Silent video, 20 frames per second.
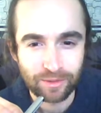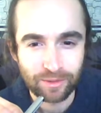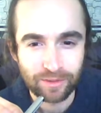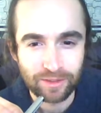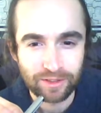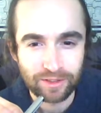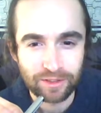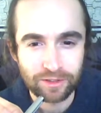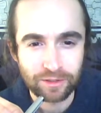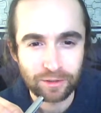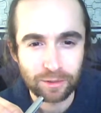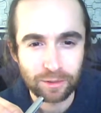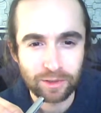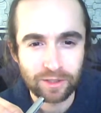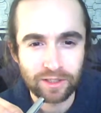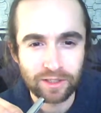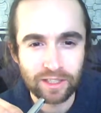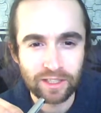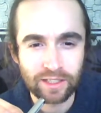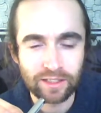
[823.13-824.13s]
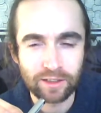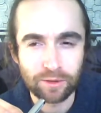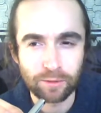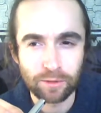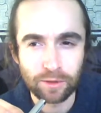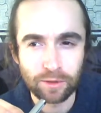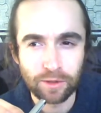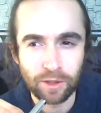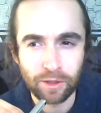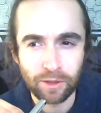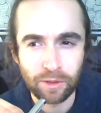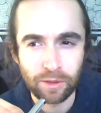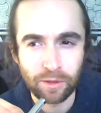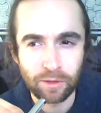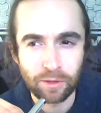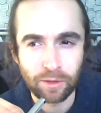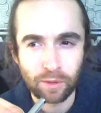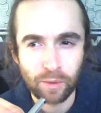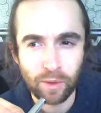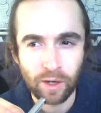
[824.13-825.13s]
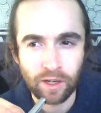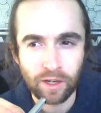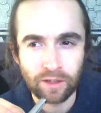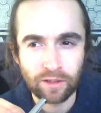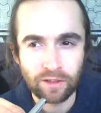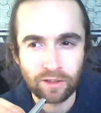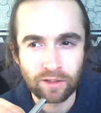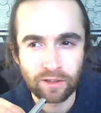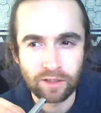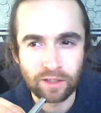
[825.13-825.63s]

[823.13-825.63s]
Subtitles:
which is all you need. If you know who you are,